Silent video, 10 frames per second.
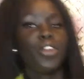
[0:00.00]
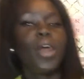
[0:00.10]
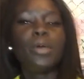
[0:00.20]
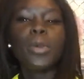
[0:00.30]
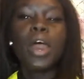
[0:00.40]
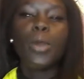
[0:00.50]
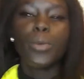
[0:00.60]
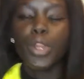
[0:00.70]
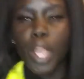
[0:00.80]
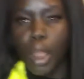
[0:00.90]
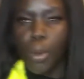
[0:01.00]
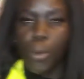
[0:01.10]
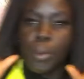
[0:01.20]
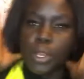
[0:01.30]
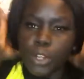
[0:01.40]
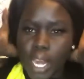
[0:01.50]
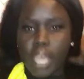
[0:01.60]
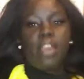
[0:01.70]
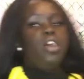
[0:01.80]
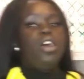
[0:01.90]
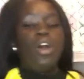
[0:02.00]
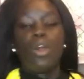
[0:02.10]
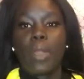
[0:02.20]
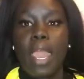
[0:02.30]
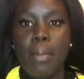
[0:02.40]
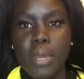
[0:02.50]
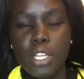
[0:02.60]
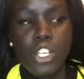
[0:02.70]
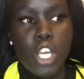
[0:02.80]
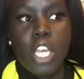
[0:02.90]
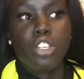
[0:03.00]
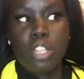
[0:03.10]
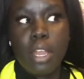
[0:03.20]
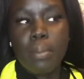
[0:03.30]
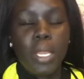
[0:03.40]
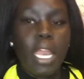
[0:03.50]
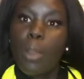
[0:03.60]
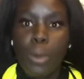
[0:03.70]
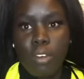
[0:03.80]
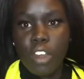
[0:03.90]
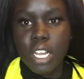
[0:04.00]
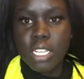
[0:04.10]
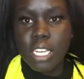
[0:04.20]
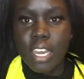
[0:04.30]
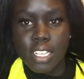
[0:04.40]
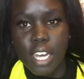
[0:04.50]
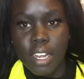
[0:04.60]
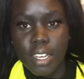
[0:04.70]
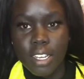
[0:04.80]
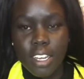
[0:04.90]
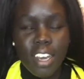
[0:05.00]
You know how when you get home and you're like, okay, I'm gonna change and then I'm gonna get whatever I need to get done?